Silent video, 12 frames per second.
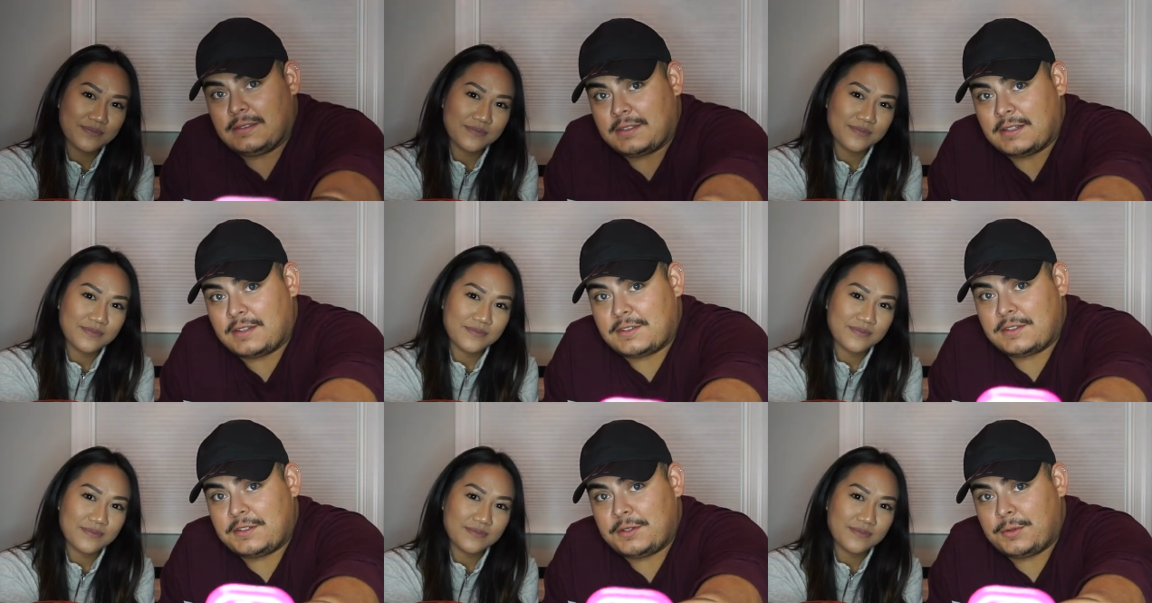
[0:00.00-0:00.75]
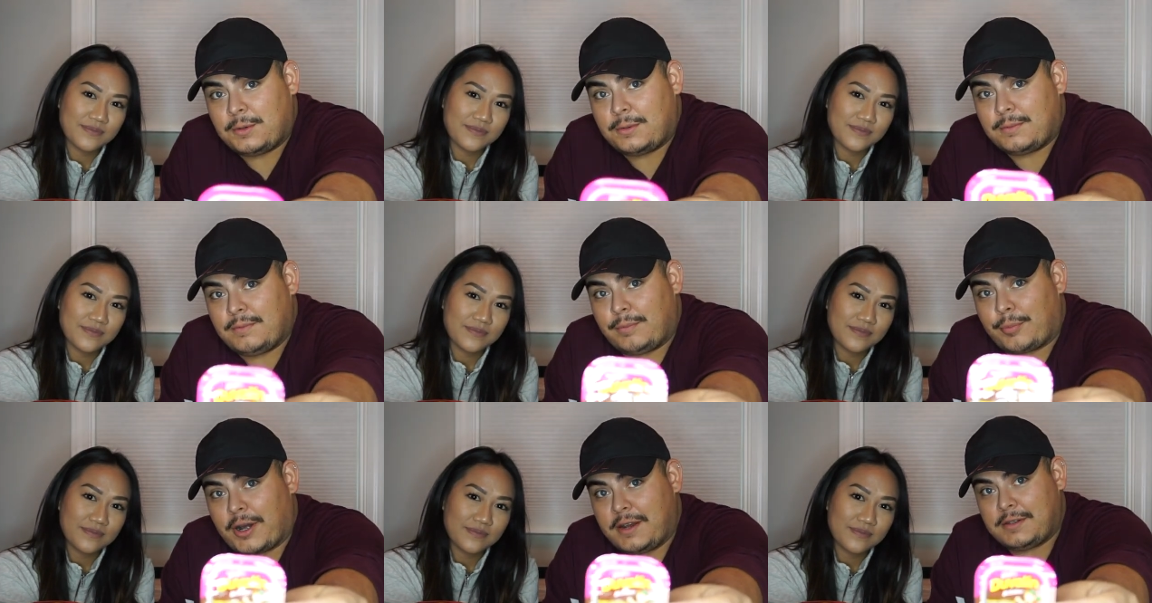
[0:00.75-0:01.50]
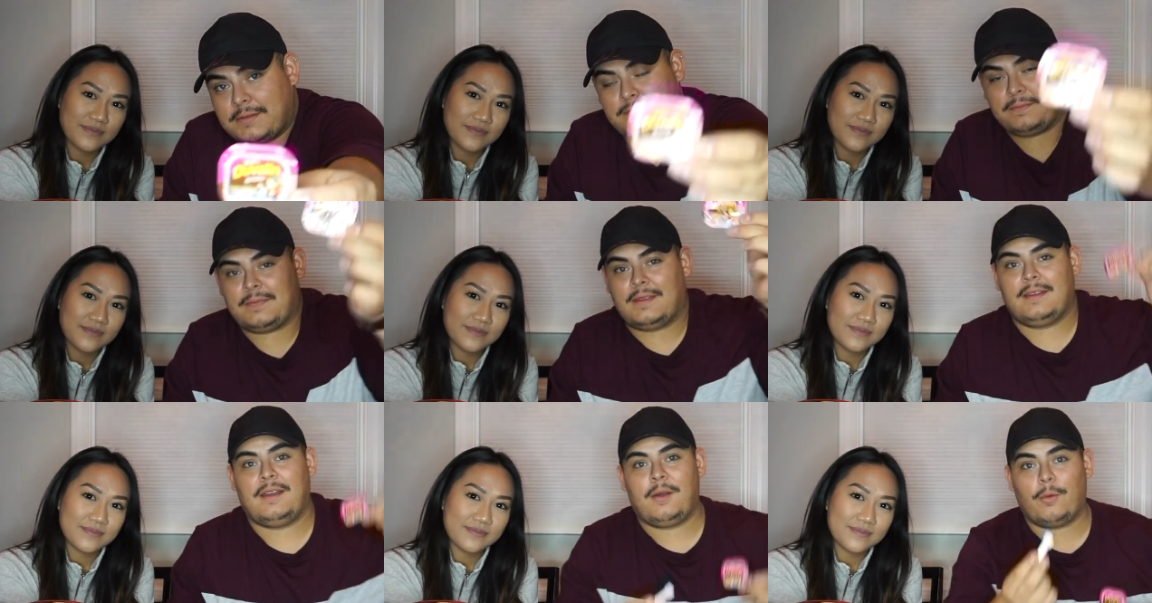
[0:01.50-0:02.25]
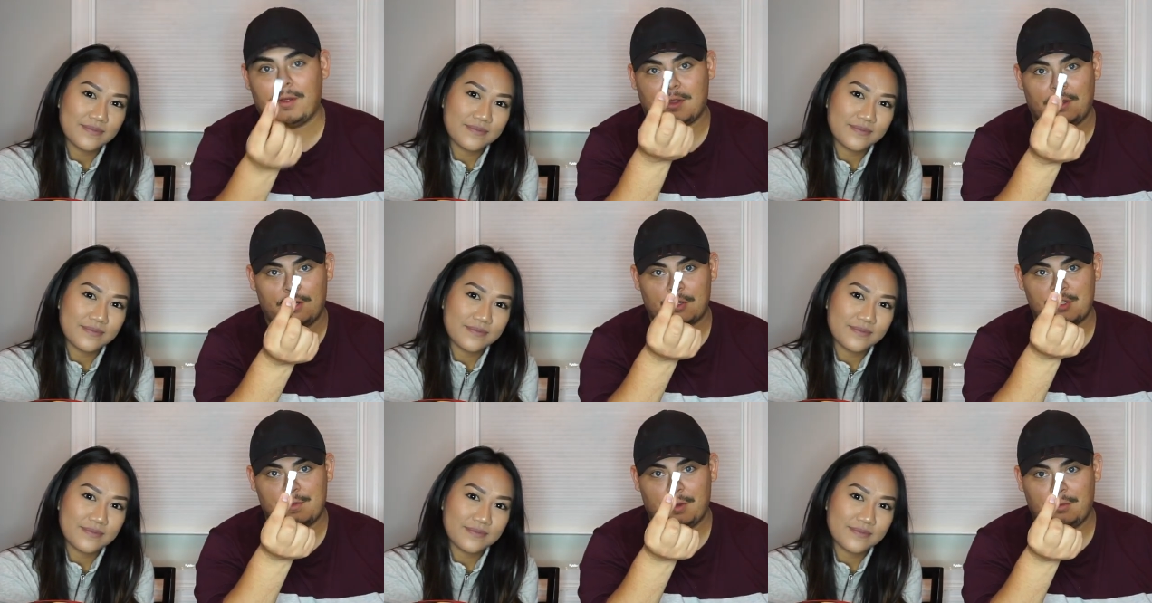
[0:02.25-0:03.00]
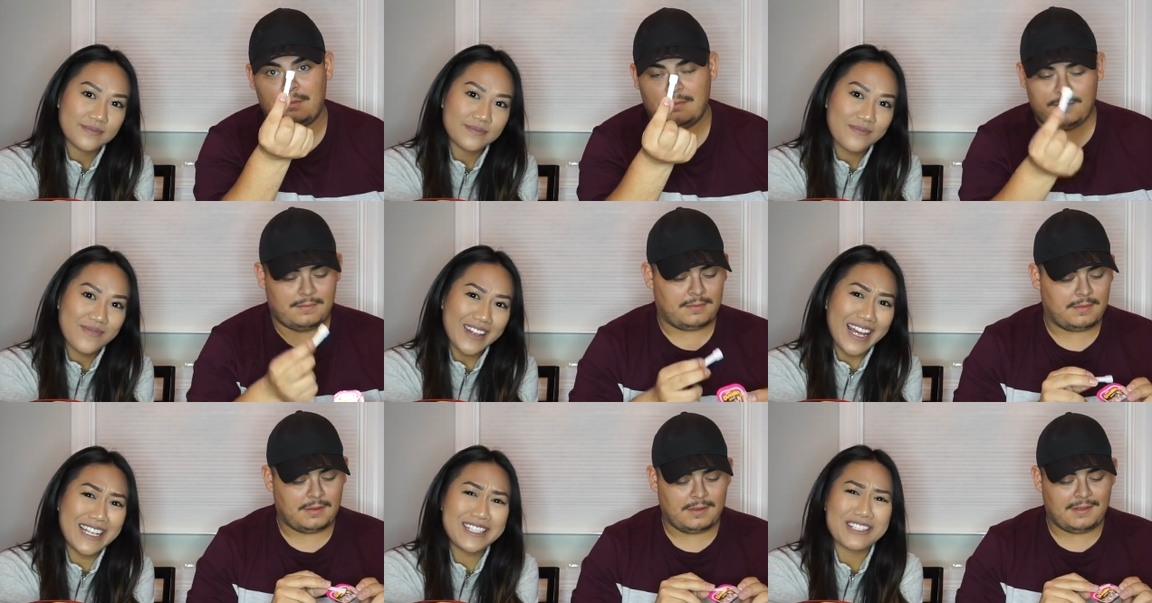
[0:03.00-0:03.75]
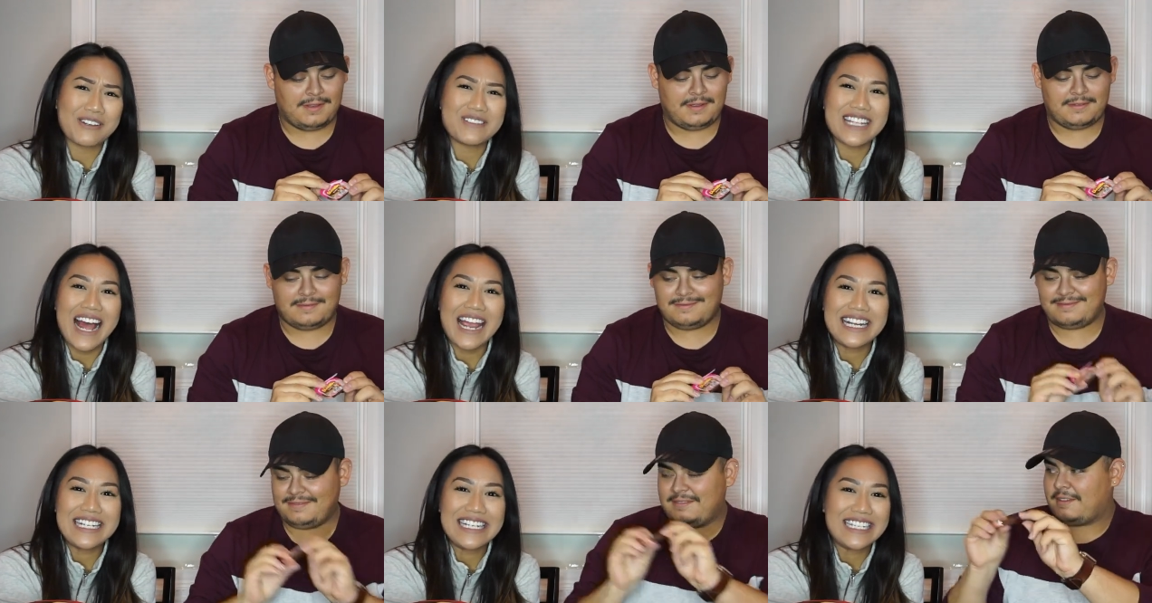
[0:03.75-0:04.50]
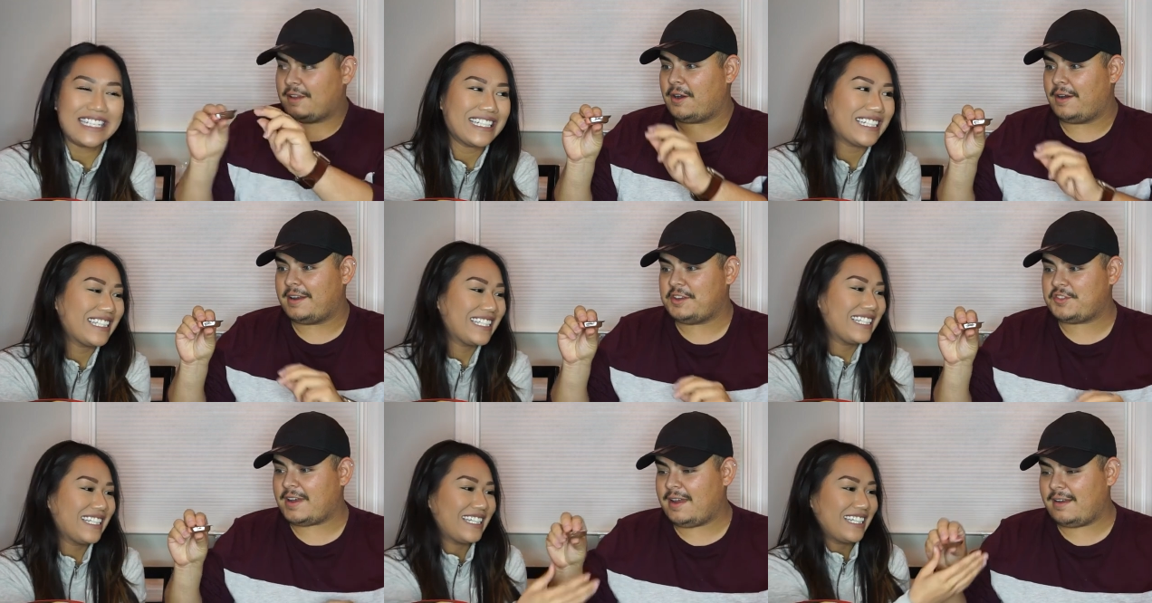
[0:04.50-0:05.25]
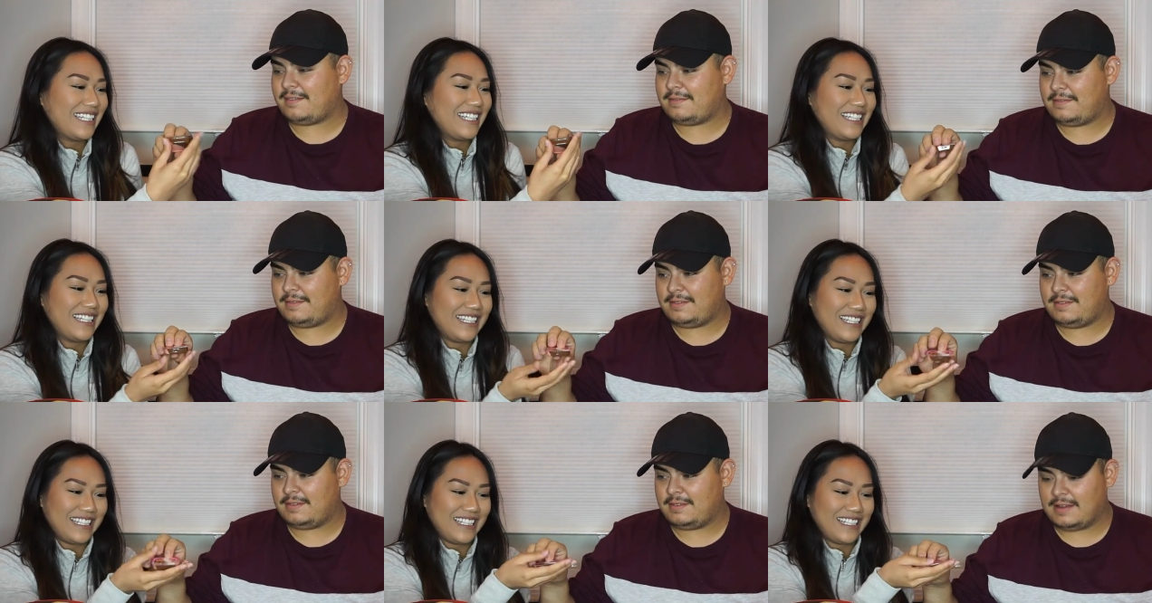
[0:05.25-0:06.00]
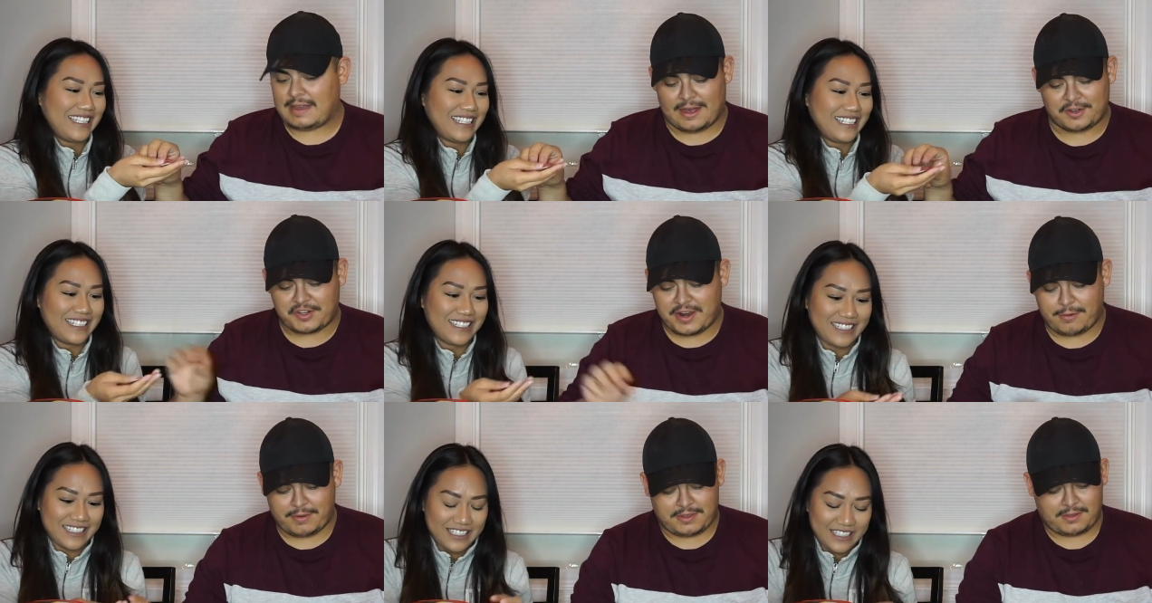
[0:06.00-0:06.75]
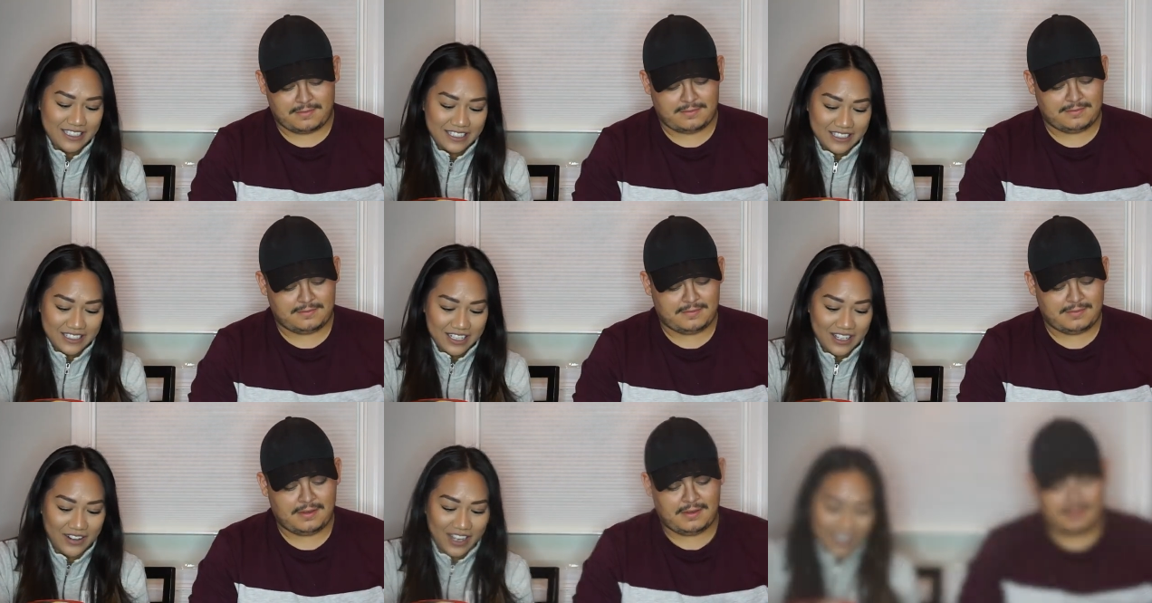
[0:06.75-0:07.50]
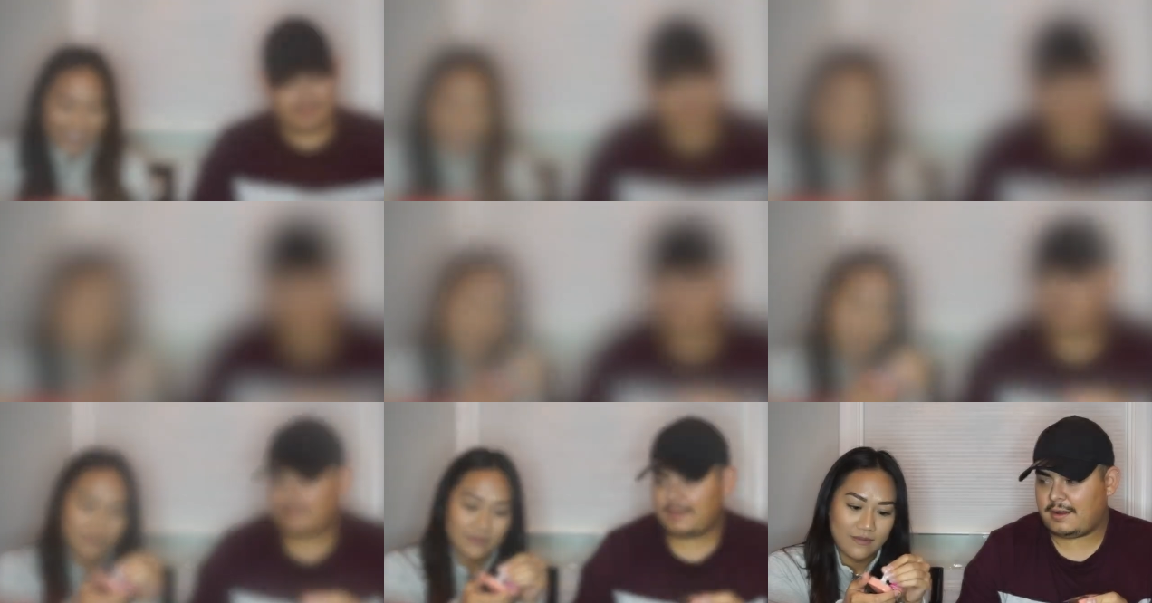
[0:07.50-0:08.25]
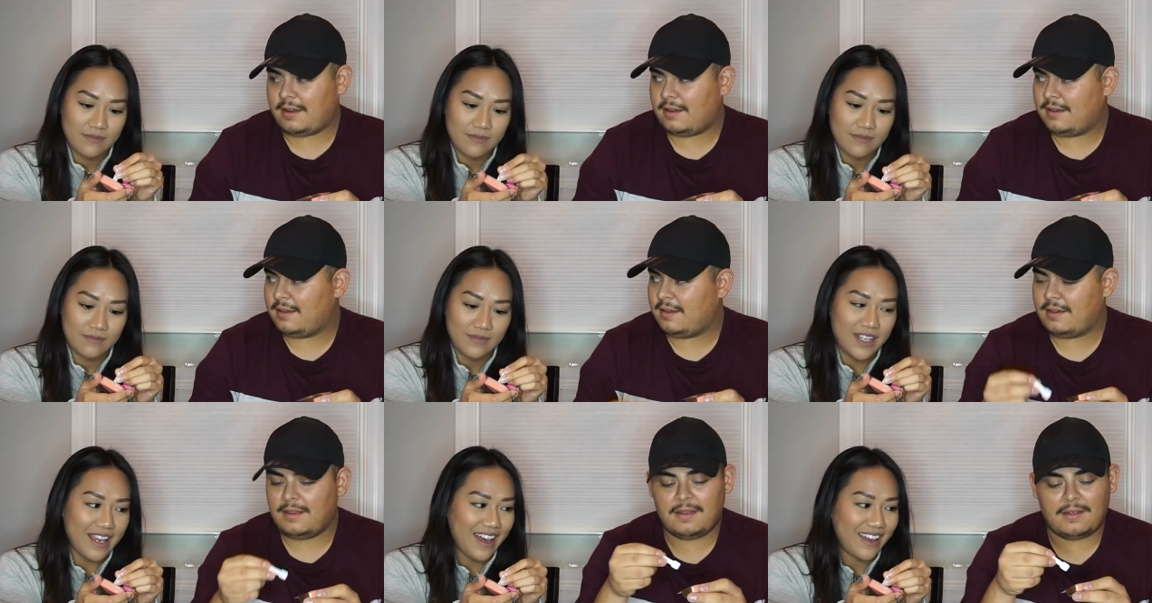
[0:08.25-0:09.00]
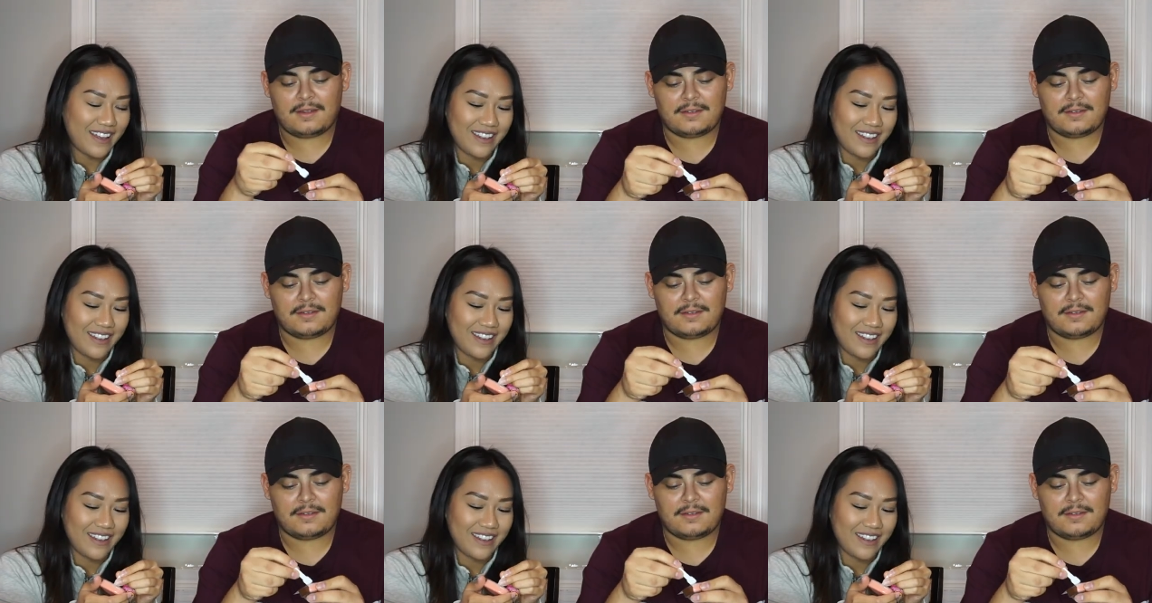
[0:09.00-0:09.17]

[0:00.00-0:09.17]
Speaker 1: It's too bright. With a little spoon.
Speaker 2: It's so tiny.
Speaker 1: Go ahead and
Speaker 2: try it.
Speaker 1: I'll try it with you.
Speaker 2: Okay.
Speaker 1: Ready?
Speaker 2: Yeah.